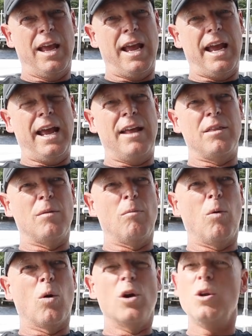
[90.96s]
and the
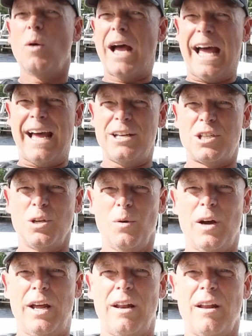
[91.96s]
more you add to
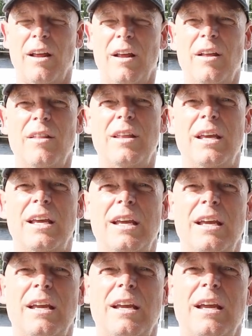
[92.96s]
it,
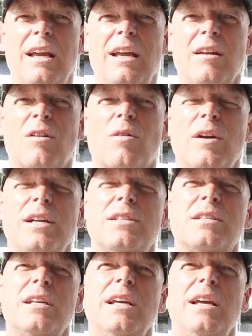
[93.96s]
the
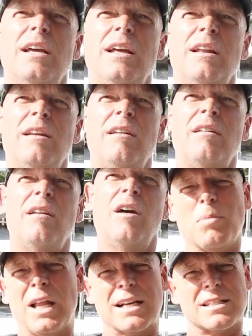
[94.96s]
increase in
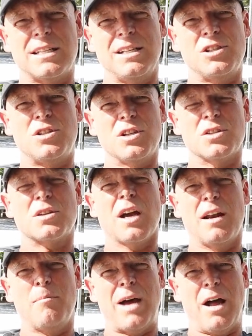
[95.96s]
complexities just
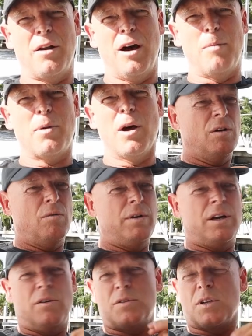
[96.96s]
kind of mount up.
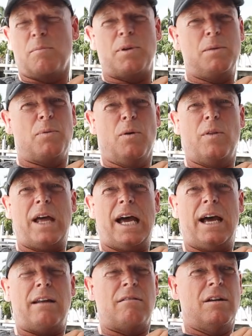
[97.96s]
We know some people
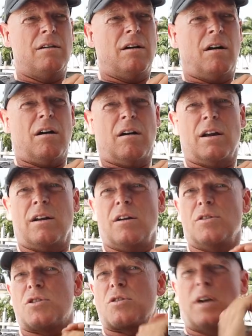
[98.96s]
that are going to
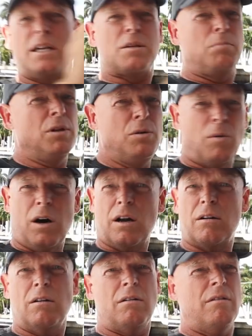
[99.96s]
go straight to blue
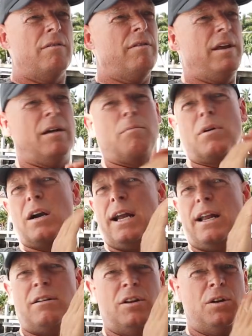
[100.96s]
water. They're
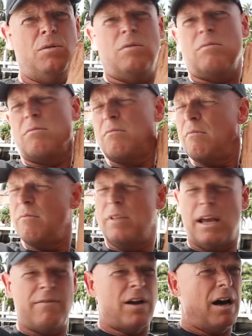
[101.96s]
brand new,
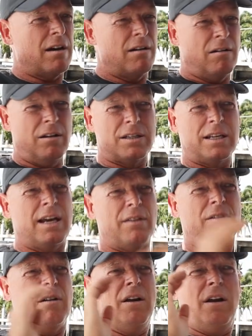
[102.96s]
they've got it all
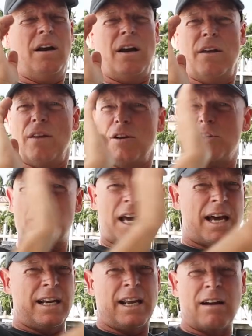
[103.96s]
together, and they're just
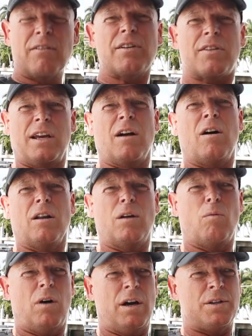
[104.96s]
adding everything all
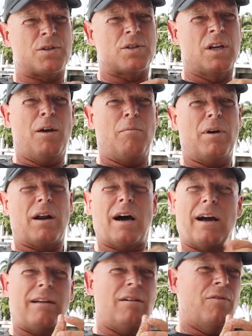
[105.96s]
at once. But
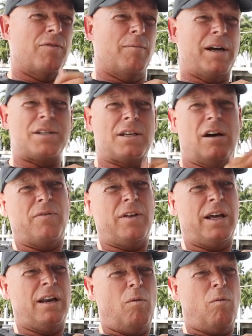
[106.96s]
I know for myself
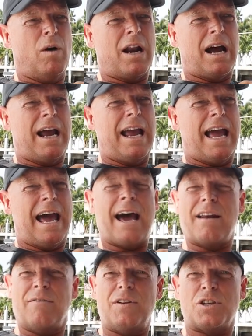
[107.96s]
that what I
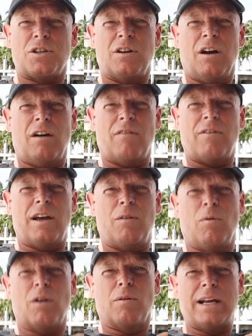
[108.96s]
had a vision of and
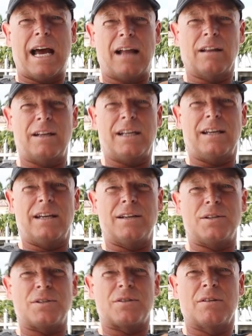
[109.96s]
what reality
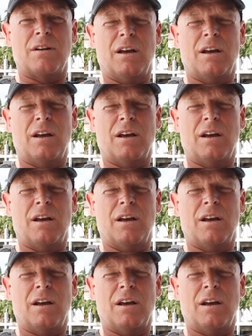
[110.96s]
is